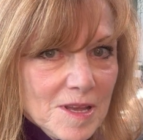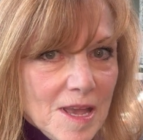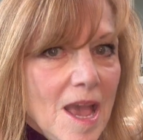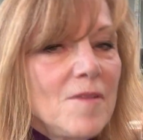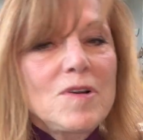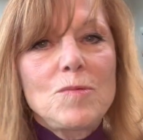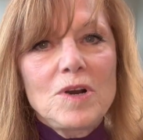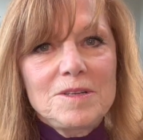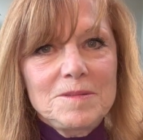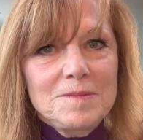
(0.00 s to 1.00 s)

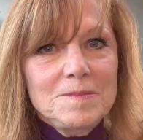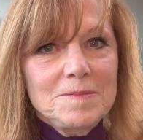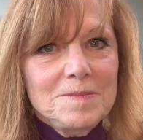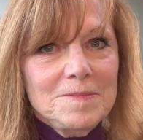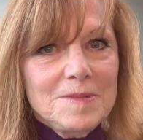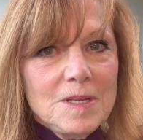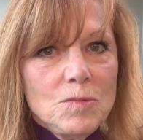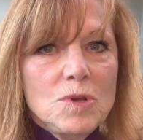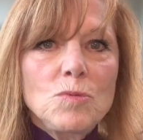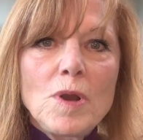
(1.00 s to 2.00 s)
everyone,
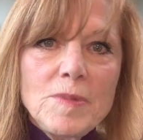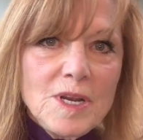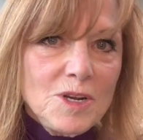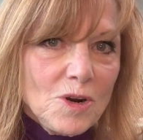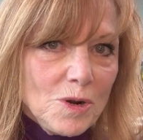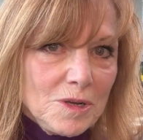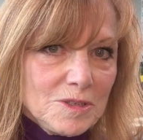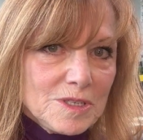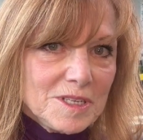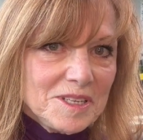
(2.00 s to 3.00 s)
with women and
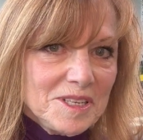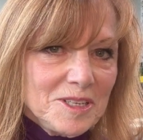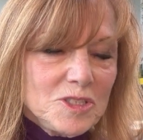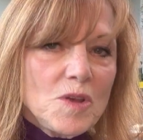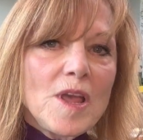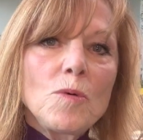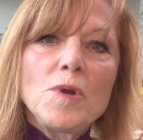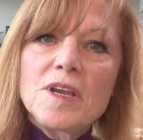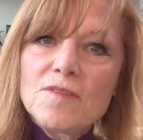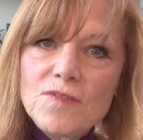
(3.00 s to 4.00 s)
girls, so that we
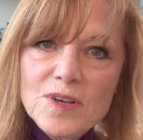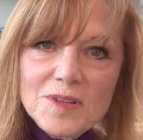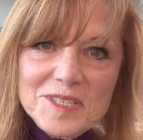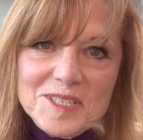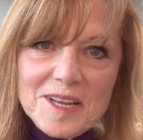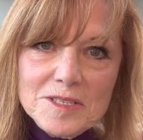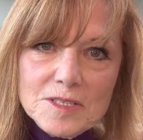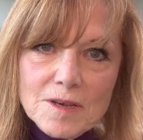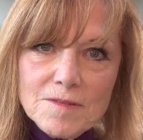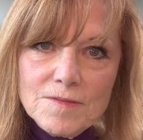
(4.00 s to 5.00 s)
can feel a sense
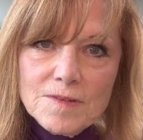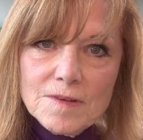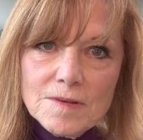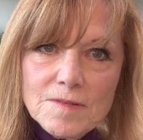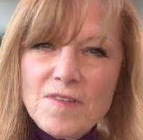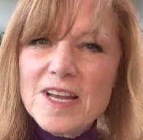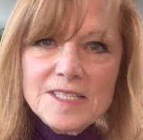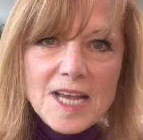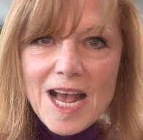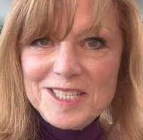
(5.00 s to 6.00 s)
of
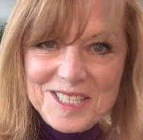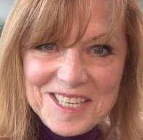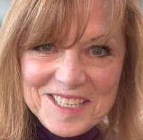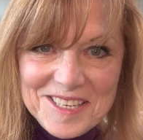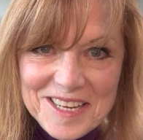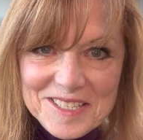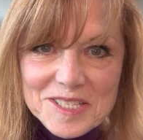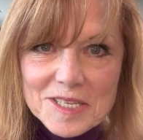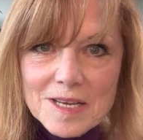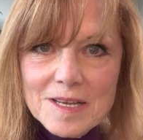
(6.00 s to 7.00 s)

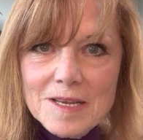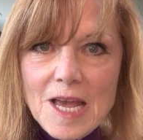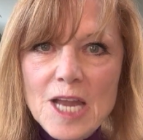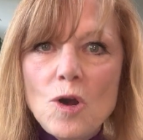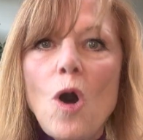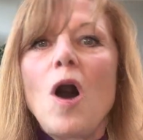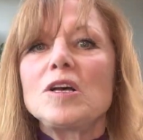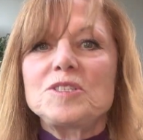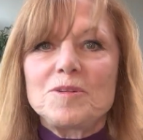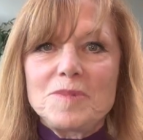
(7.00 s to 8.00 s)
fantasticness and
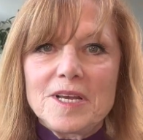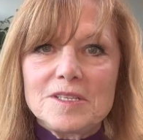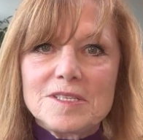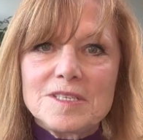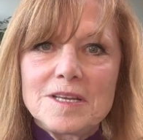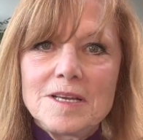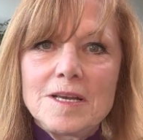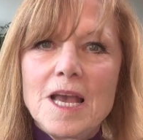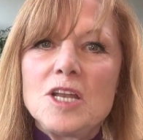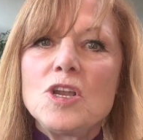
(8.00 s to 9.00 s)
awesomeness
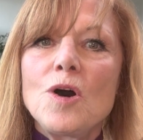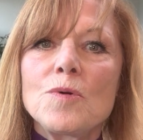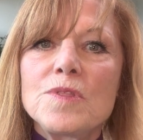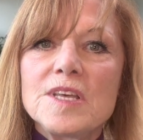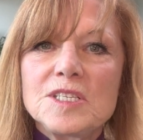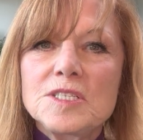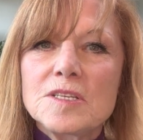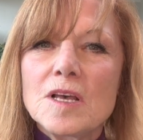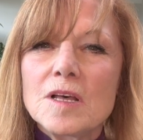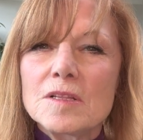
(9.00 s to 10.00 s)
and know this
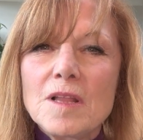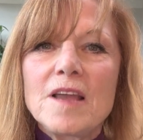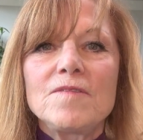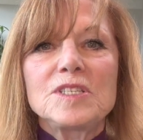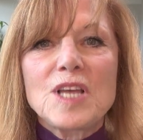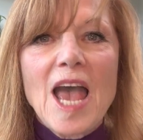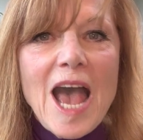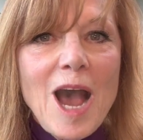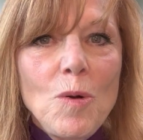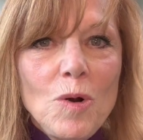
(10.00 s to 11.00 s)
life is
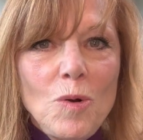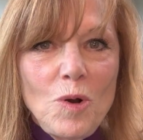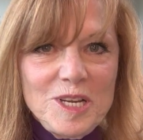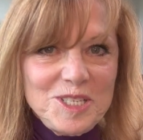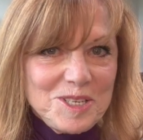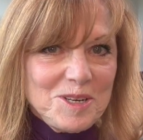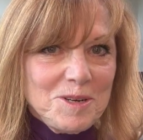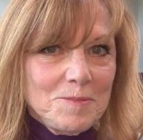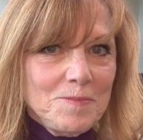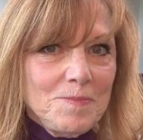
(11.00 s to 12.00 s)
our
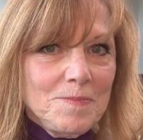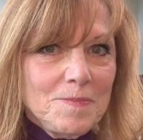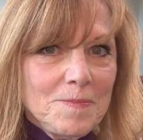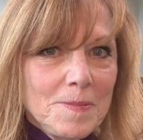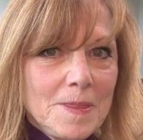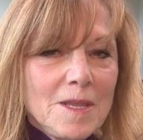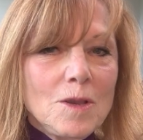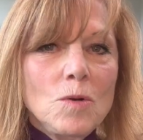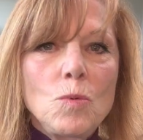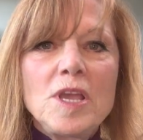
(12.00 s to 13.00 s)
oyster.
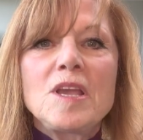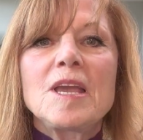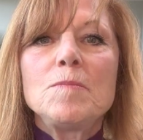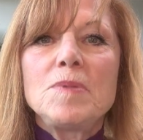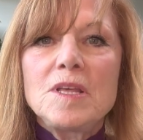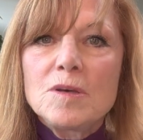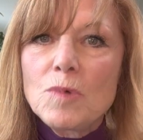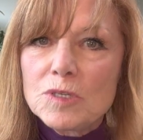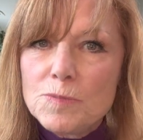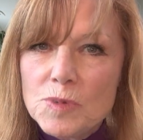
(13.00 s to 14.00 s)
We can be the most